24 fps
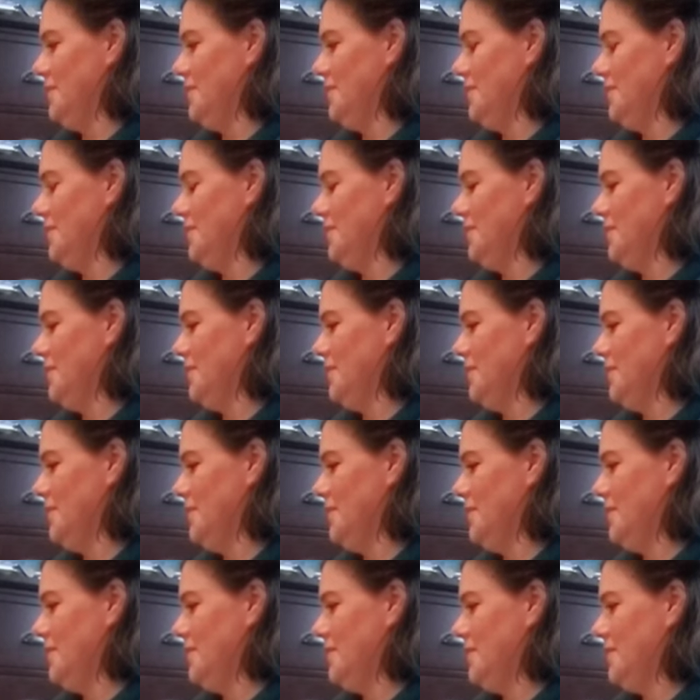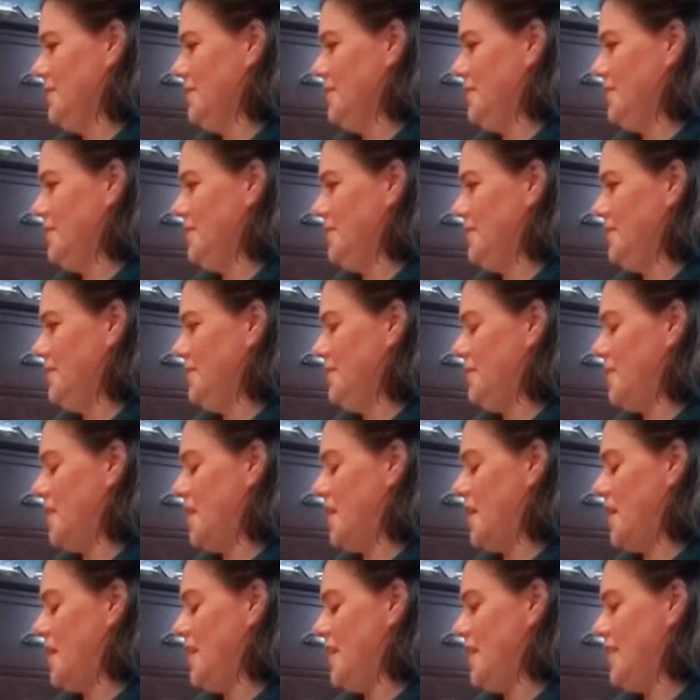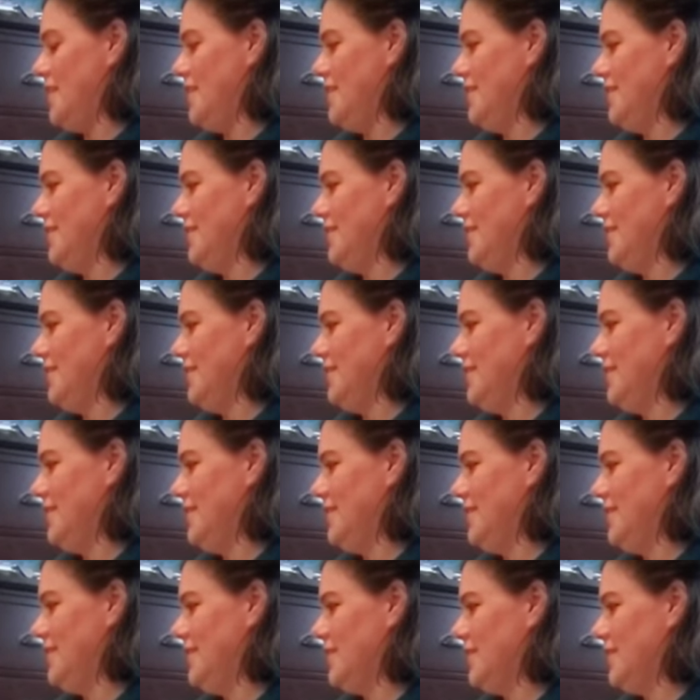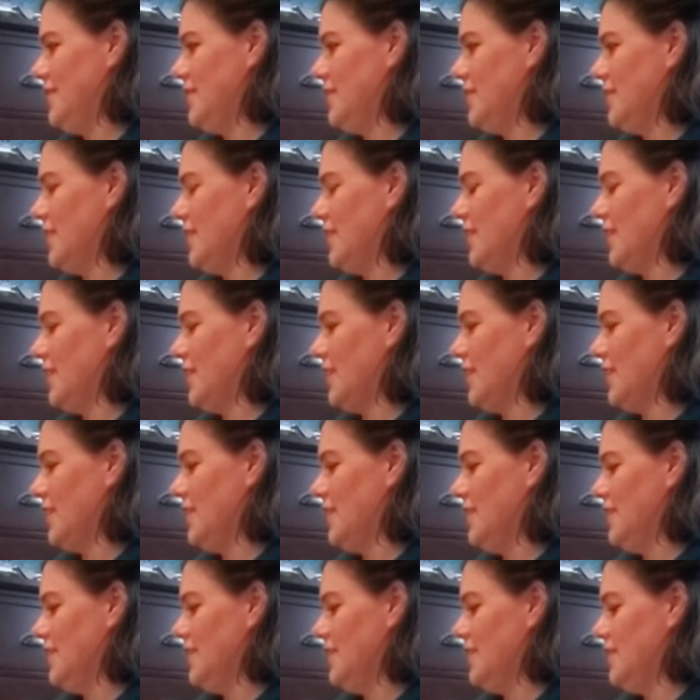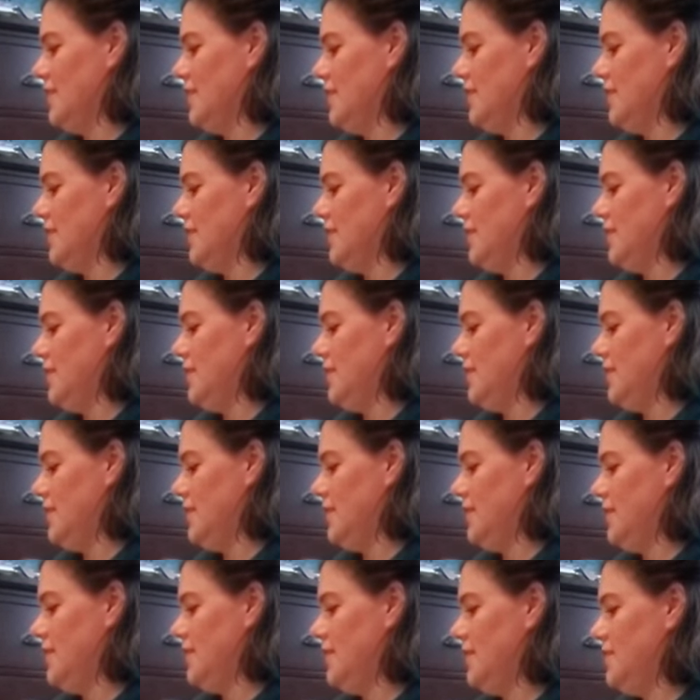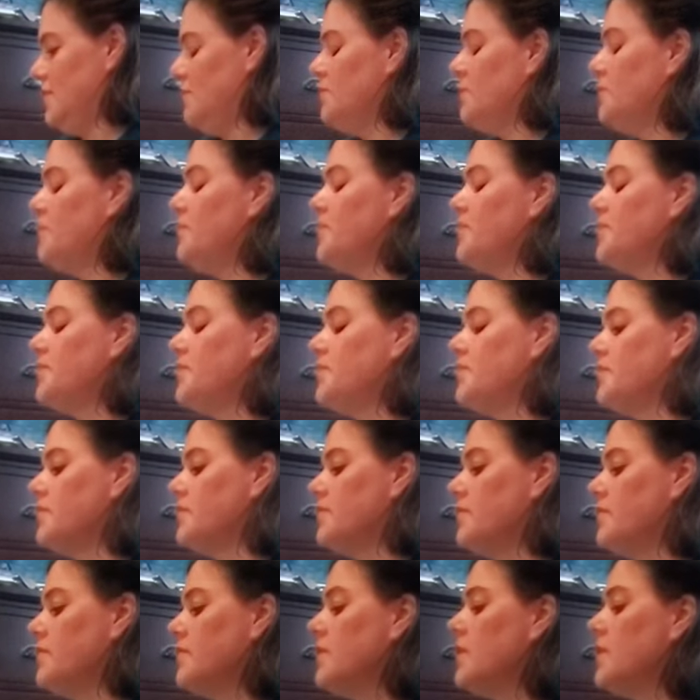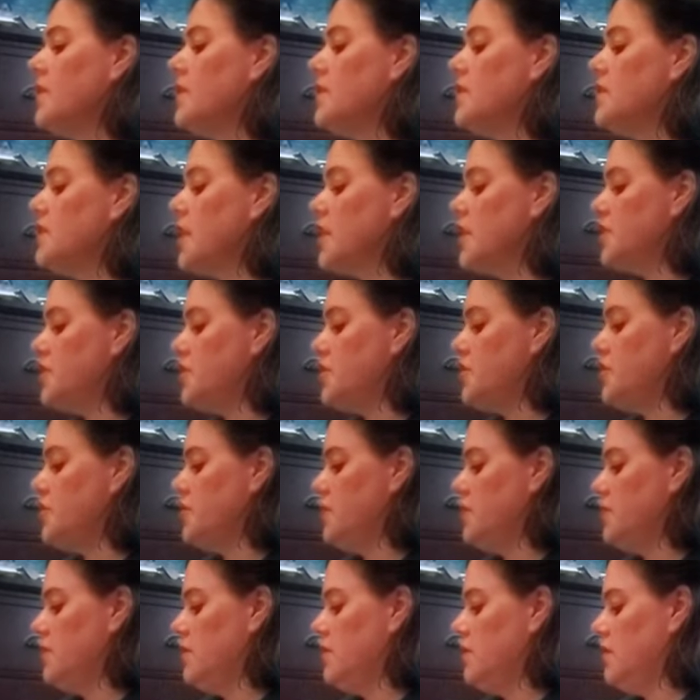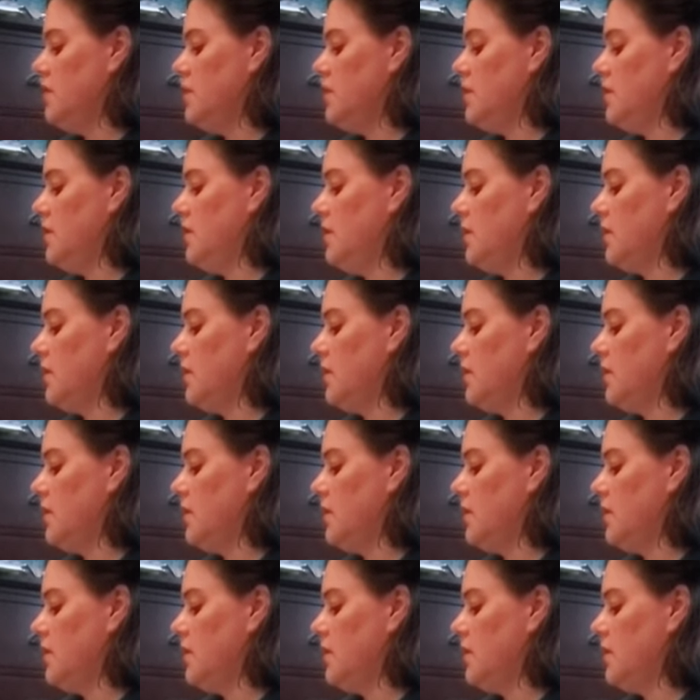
(no one is talking)